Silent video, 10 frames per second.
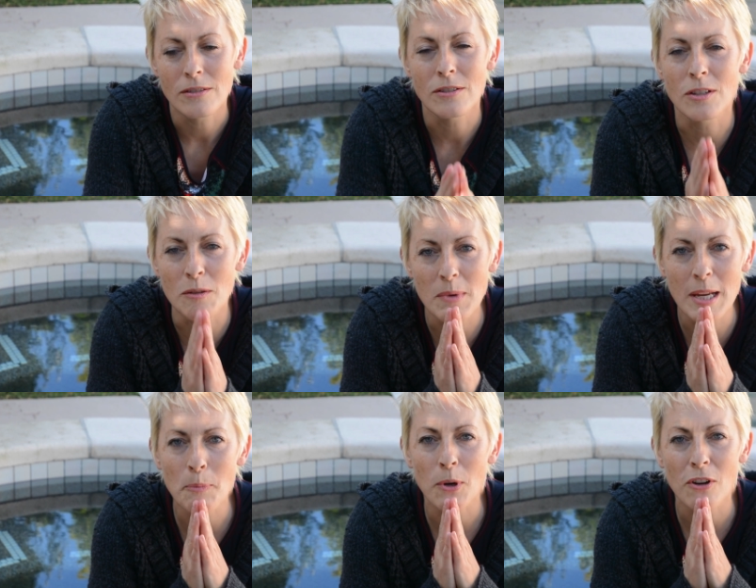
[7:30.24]
To
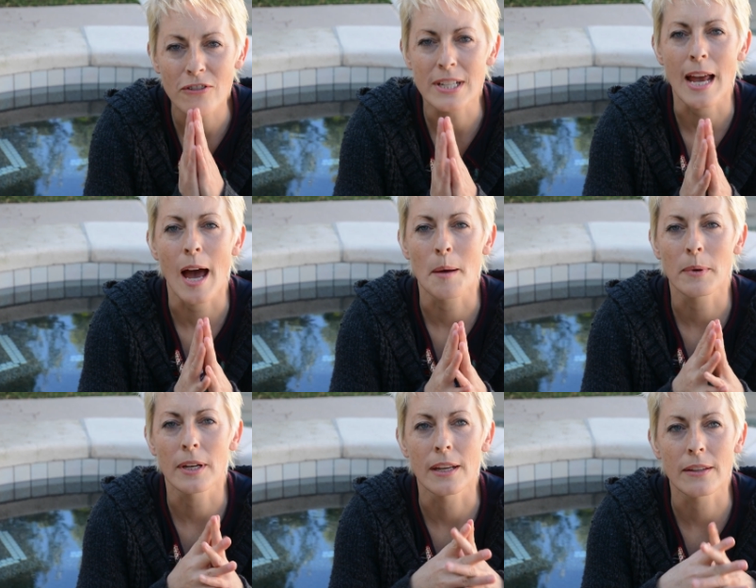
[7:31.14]
me, perfect
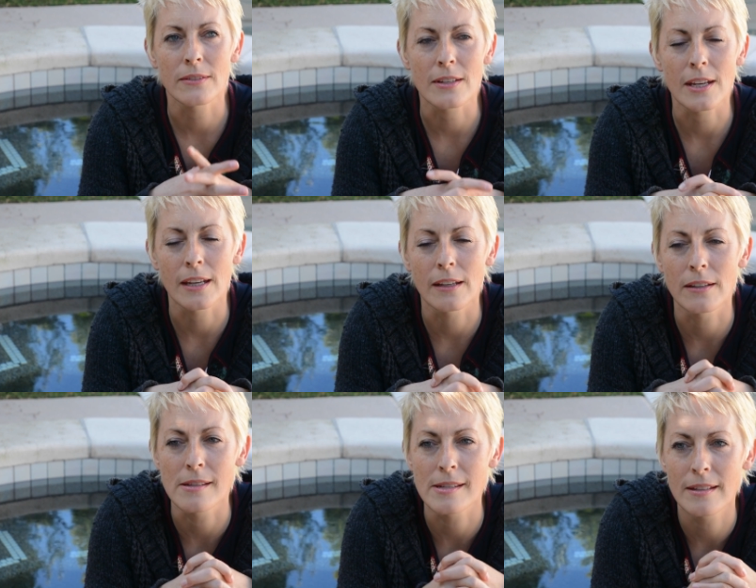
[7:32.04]
happiness
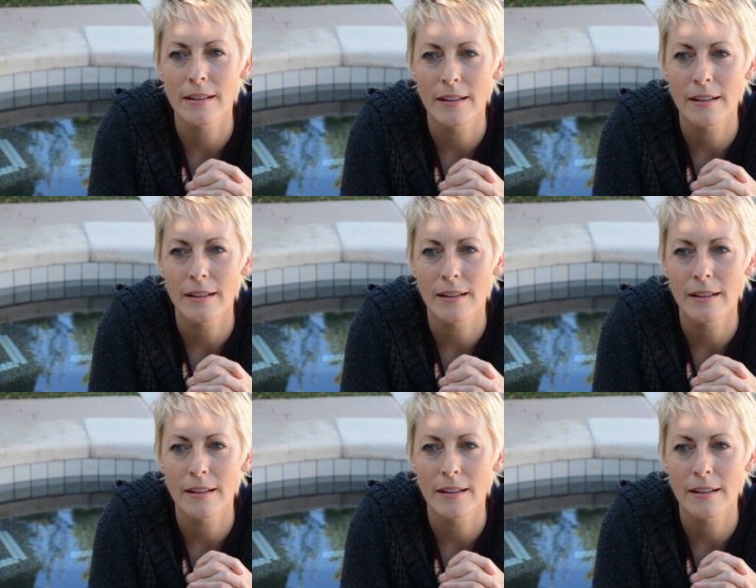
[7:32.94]
is